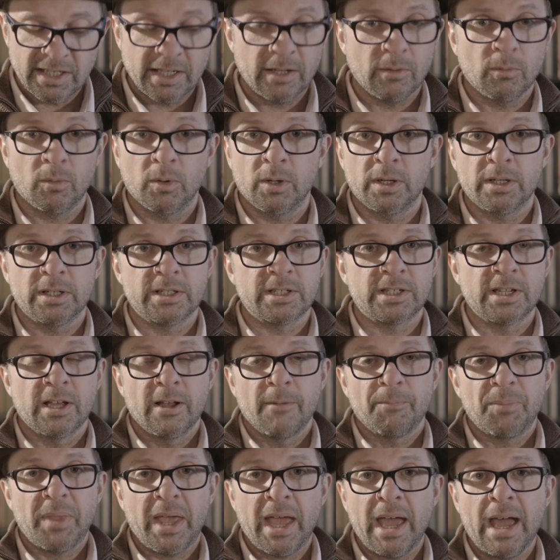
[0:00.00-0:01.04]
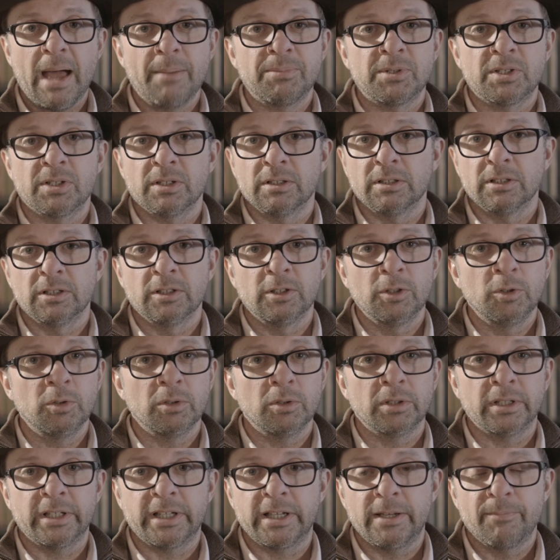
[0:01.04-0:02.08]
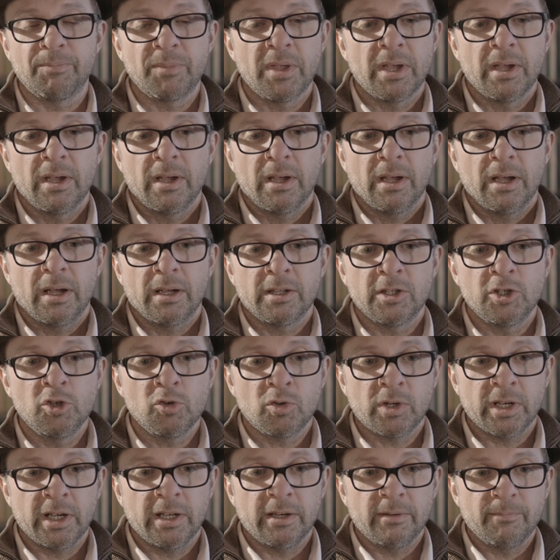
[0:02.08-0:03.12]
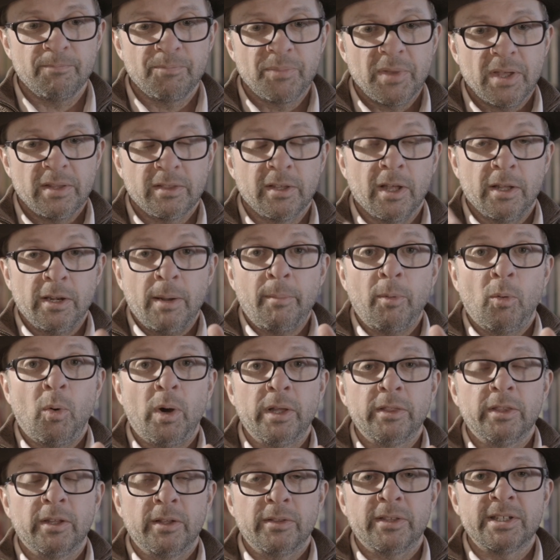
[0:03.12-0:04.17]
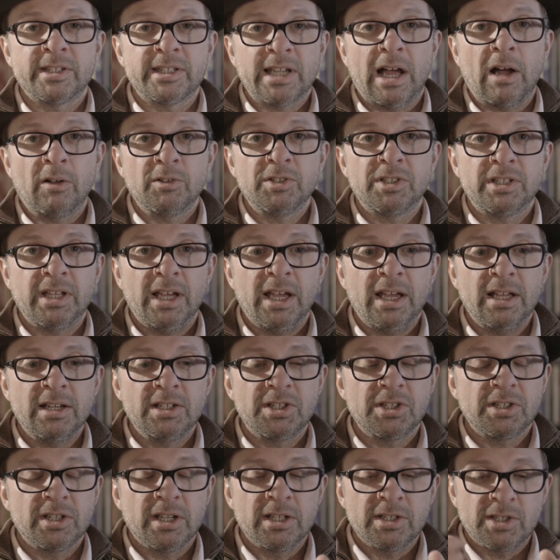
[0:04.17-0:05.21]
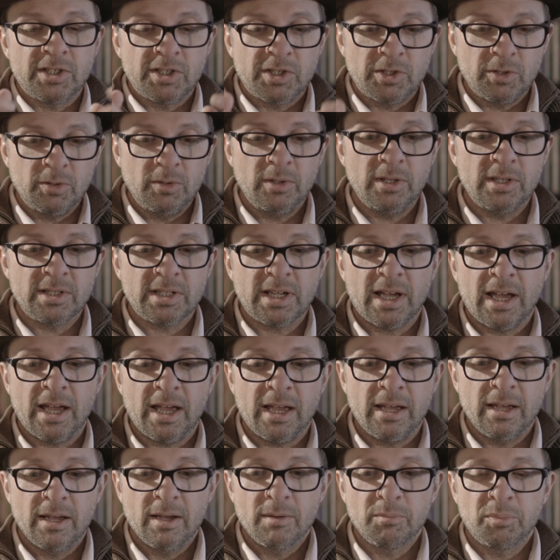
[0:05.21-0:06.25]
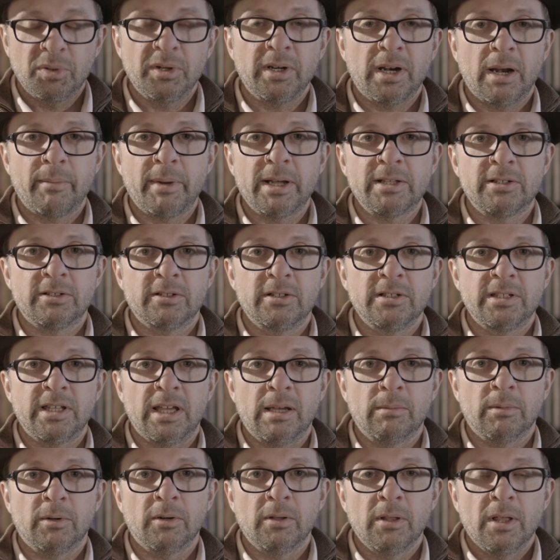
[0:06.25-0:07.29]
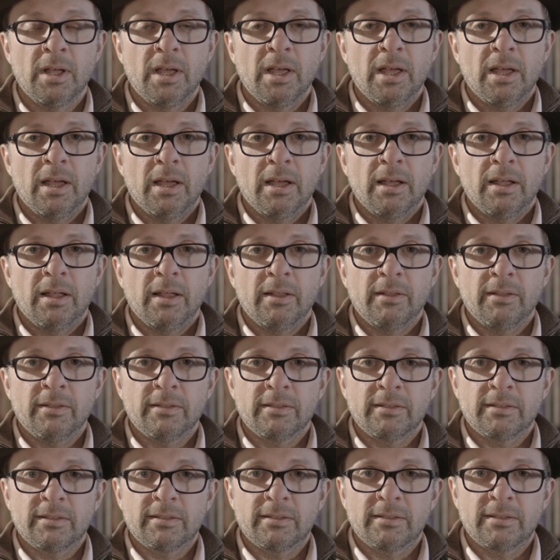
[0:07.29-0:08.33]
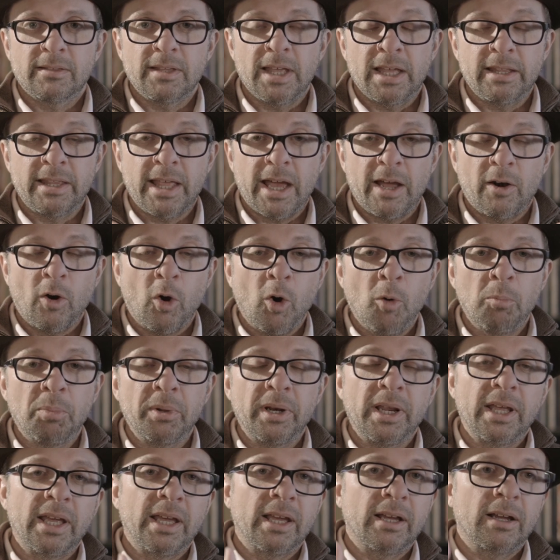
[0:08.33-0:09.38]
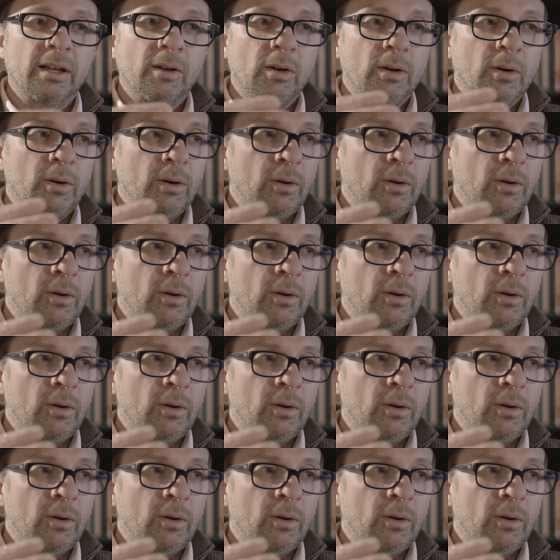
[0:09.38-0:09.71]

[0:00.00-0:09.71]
thing was absolutely, number one, the sound stage, as soon as I put it on my turntable, in that opening,